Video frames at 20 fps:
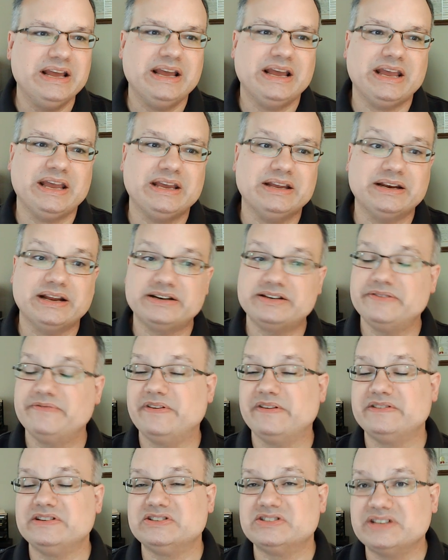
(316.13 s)
In nineteen
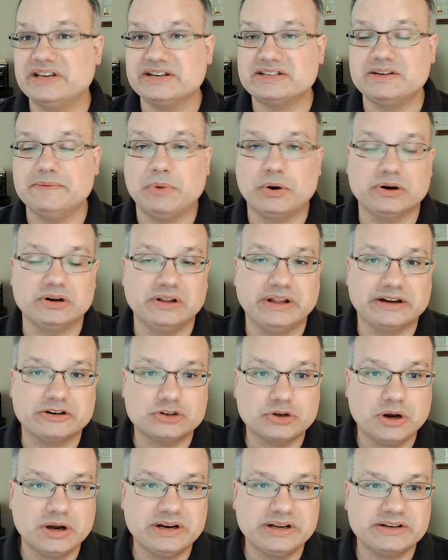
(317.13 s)
fifty-six, he bought an
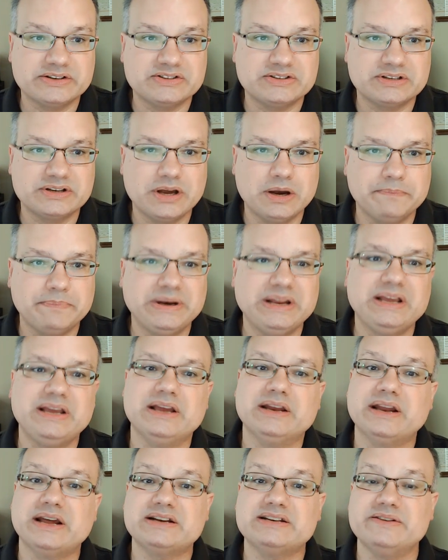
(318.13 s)
electronics company.
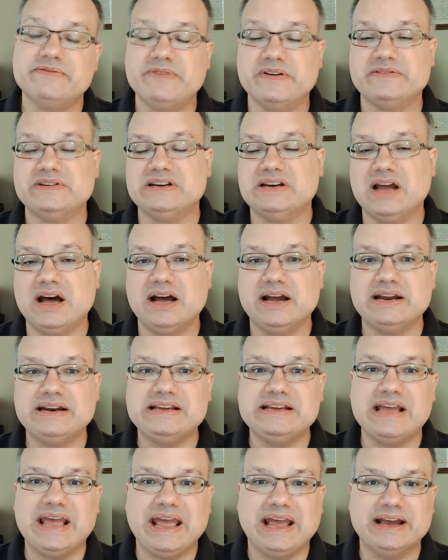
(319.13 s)
In nineteen fifty-nine,
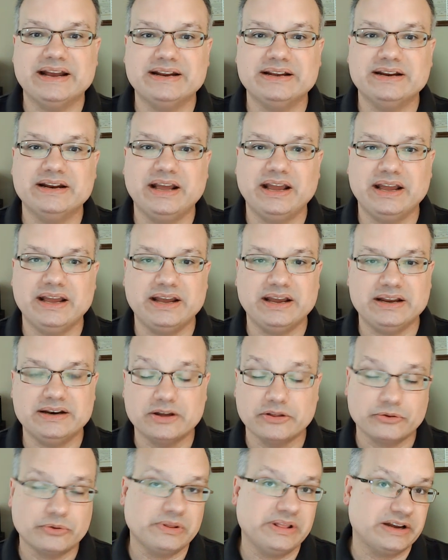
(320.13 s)
he added a,
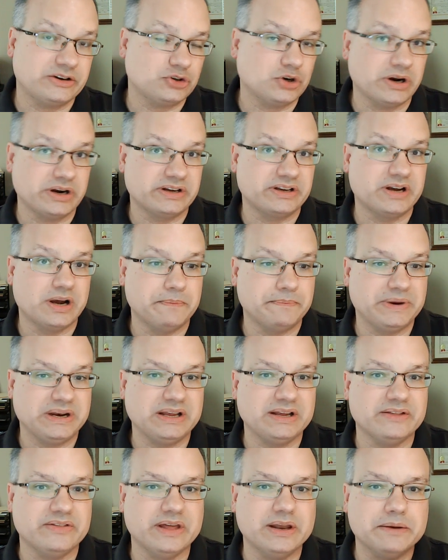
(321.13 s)
another electronic
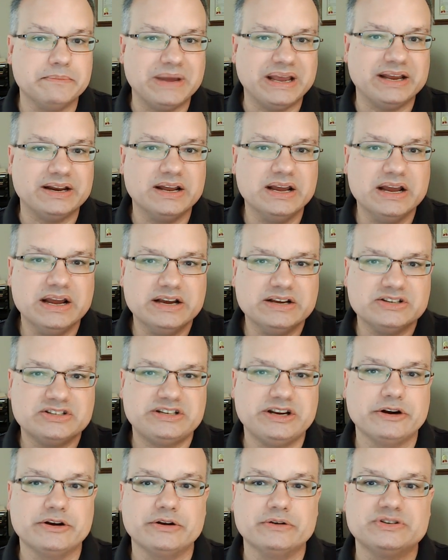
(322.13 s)
company that made
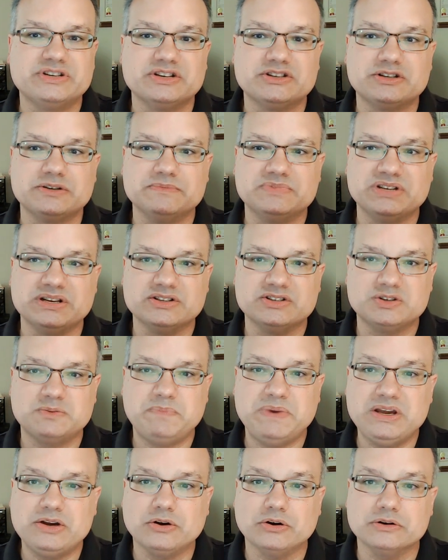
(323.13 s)
stereo systems and
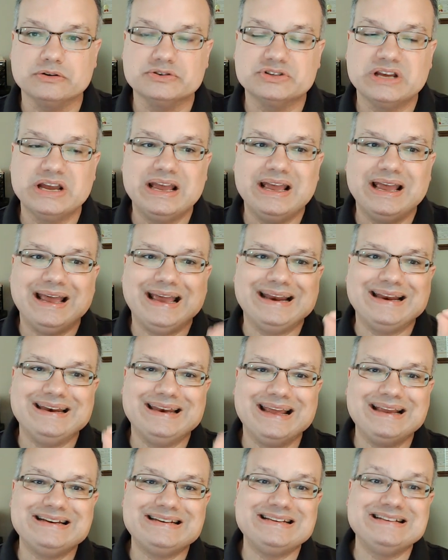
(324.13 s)
speakers. And in
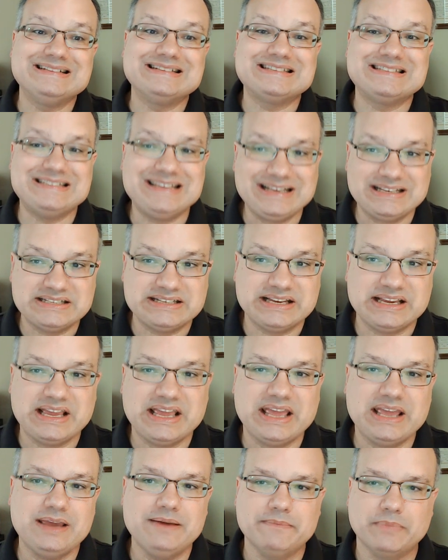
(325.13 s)
nineteen sixty,
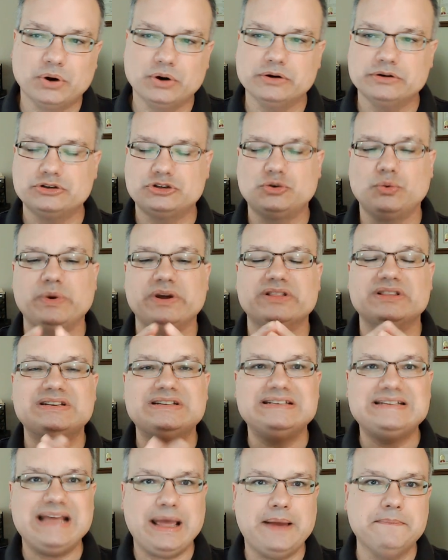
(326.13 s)
he merged with
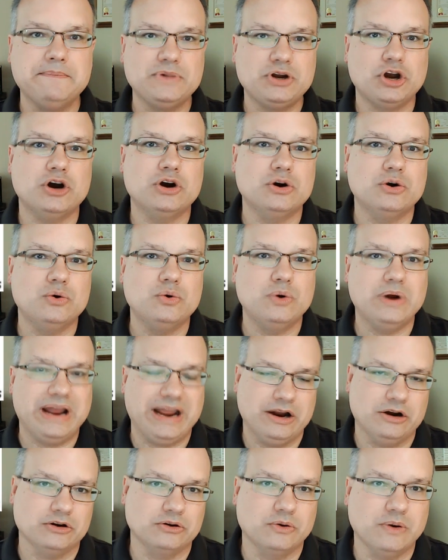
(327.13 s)
Temco
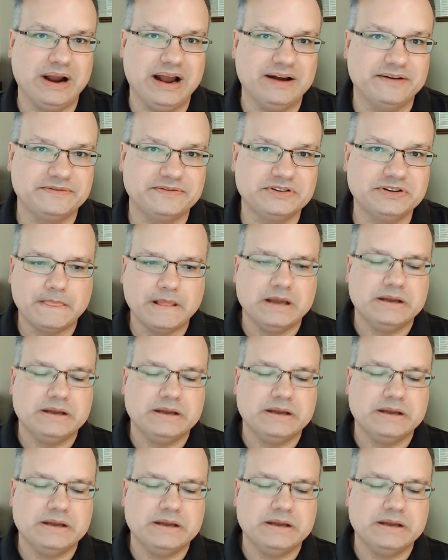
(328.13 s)
Aircraft.